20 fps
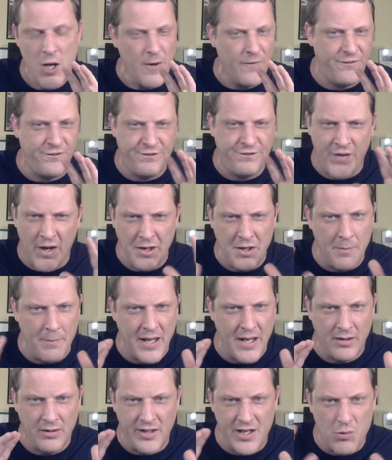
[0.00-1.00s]
you're
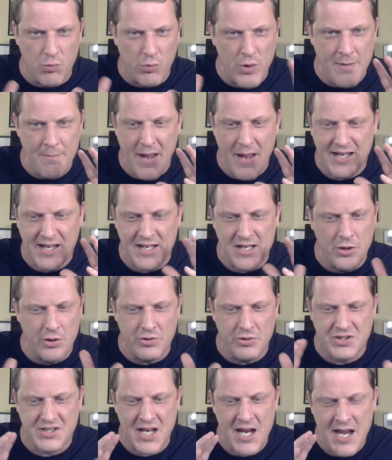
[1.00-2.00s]
fundamentally remaking
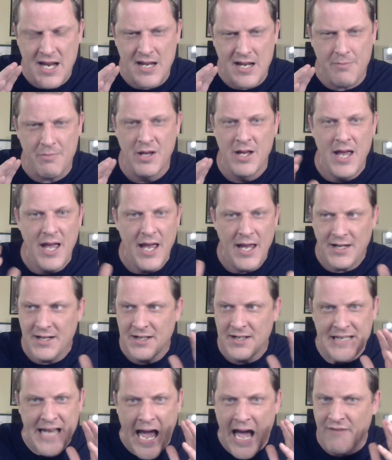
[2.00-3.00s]
your team in
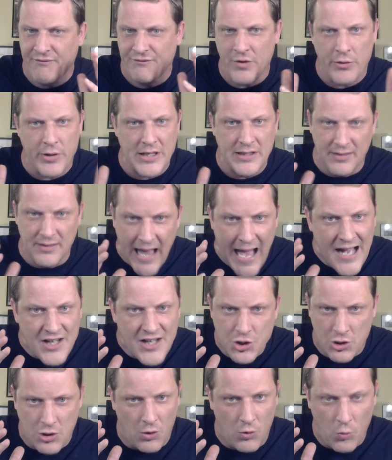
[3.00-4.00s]
a not very
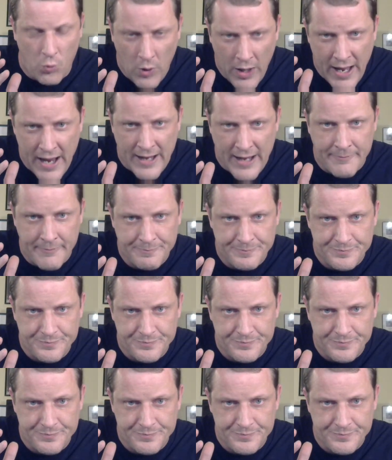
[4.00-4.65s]
logical way.